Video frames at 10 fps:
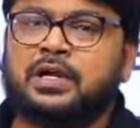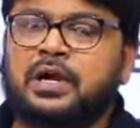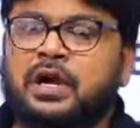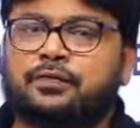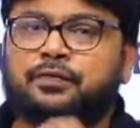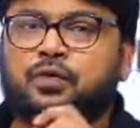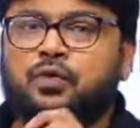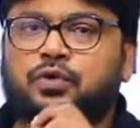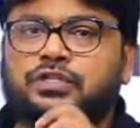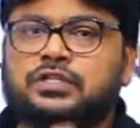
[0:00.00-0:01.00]
and few
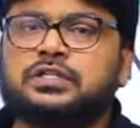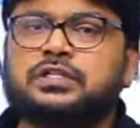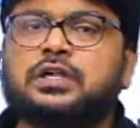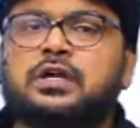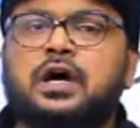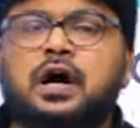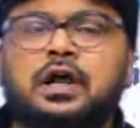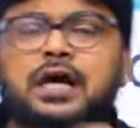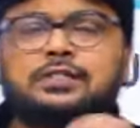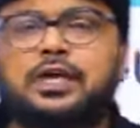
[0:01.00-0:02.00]
questions are
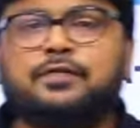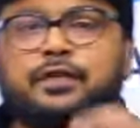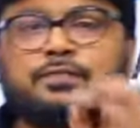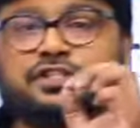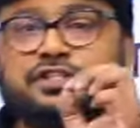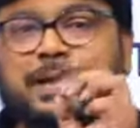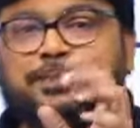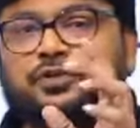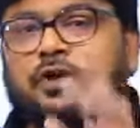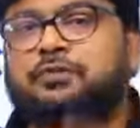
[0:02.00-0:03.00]
asking from
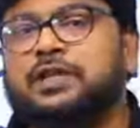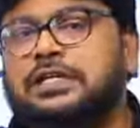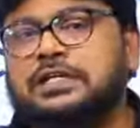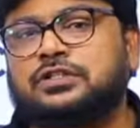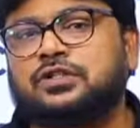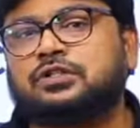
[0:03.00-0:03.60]
steps of research.